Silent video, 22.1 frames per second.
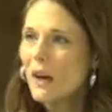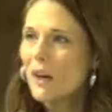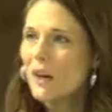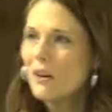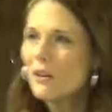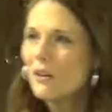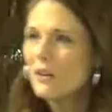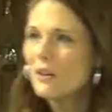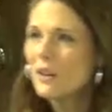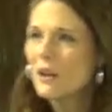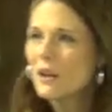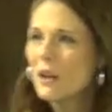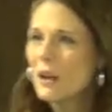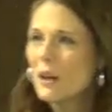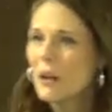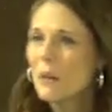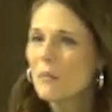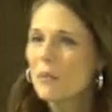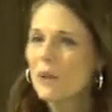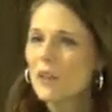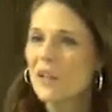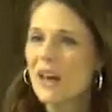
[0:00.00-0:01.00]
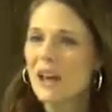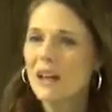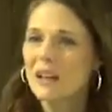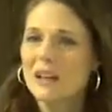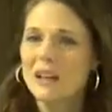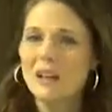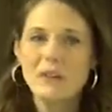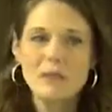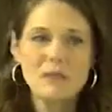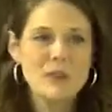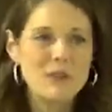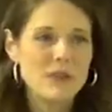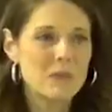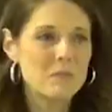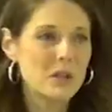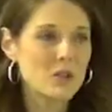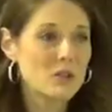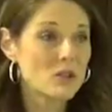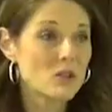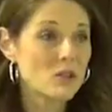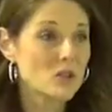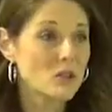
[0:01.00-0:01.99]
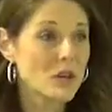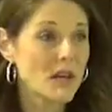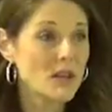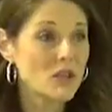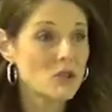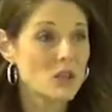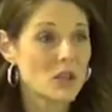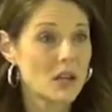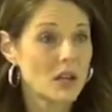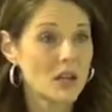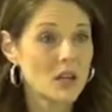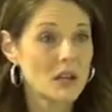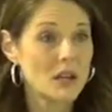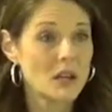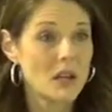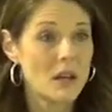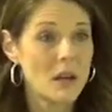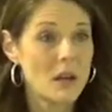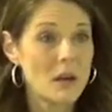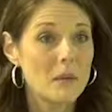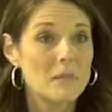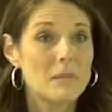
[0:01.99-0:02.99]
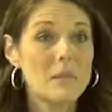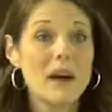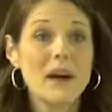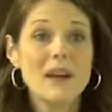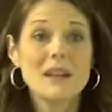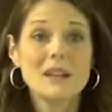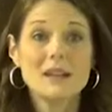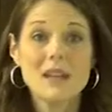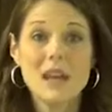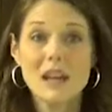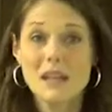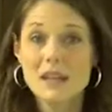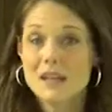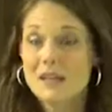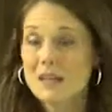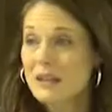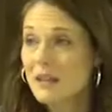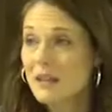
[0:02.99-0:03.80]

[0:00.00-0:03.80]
Well, but that gift of administration might take